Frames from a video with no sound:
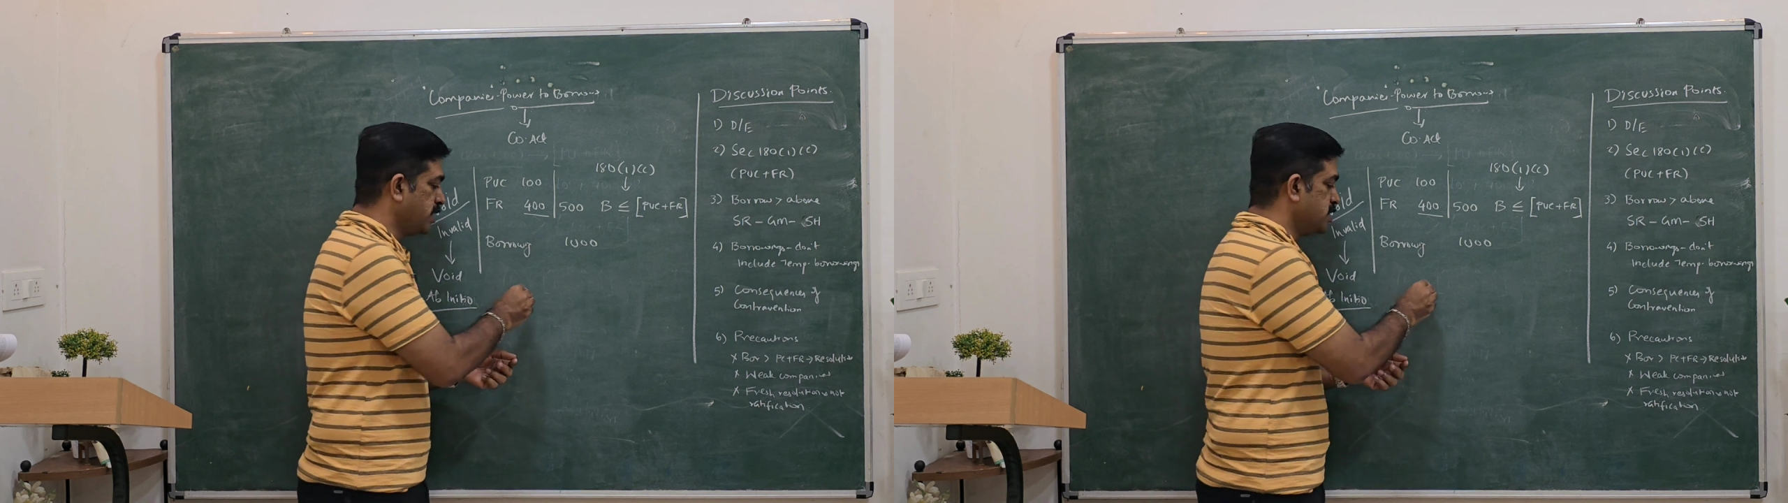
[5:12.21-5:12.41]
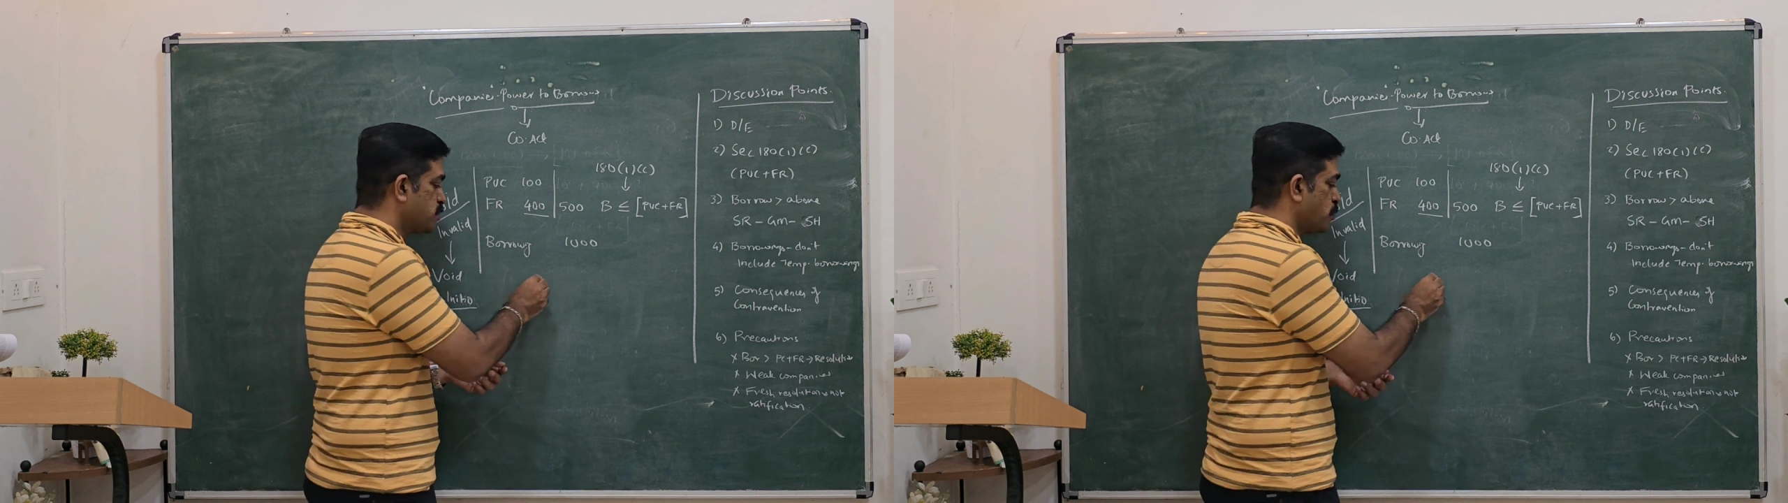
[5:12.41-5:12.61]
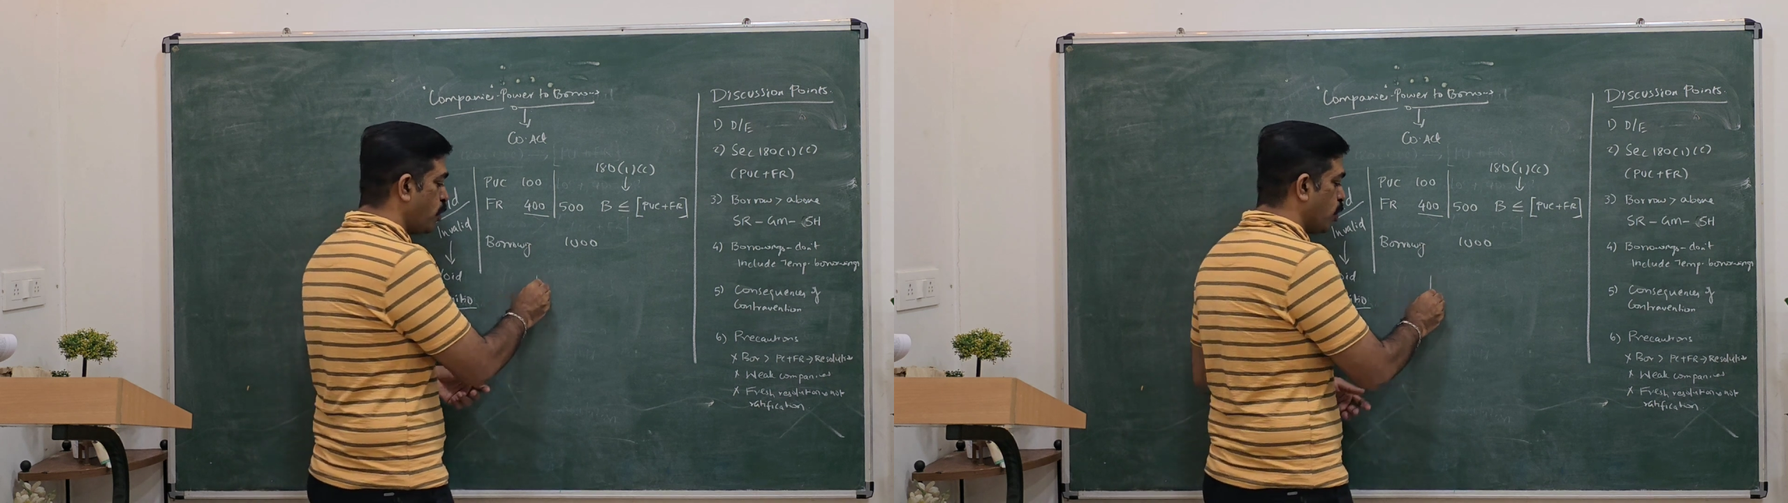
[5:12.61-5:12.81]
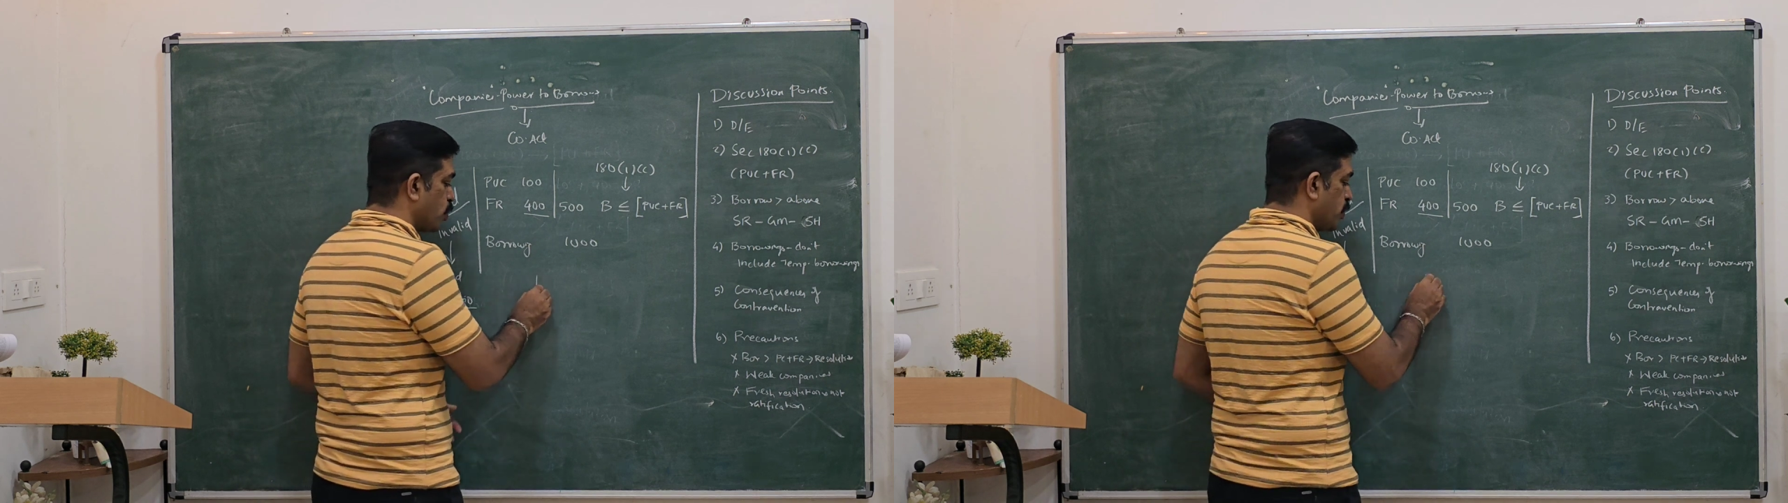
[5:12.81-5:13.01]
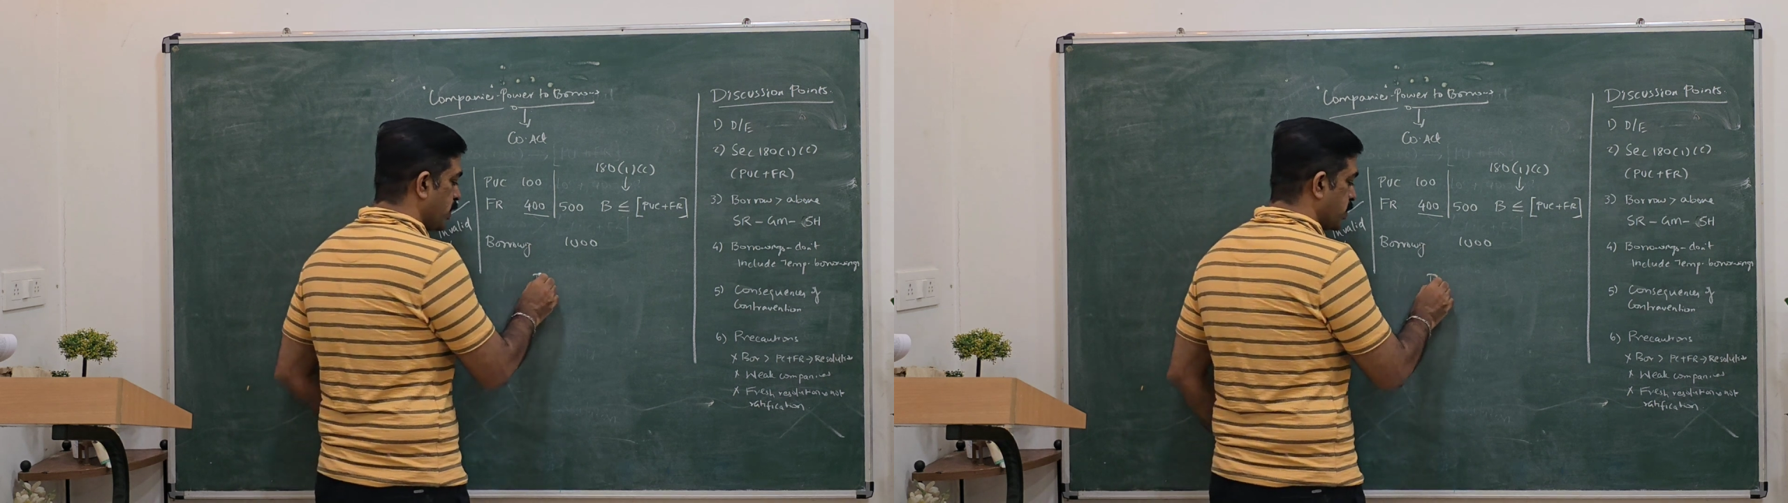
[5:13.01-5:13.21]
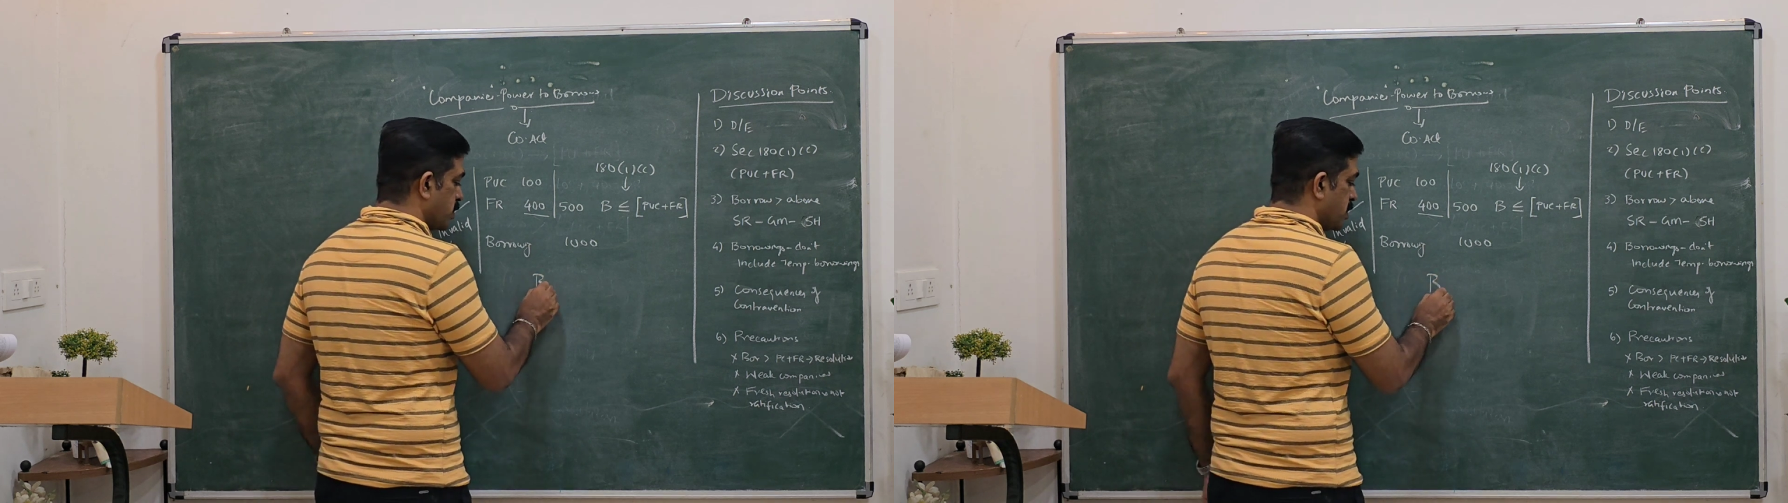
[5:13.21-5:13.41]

is borrowing,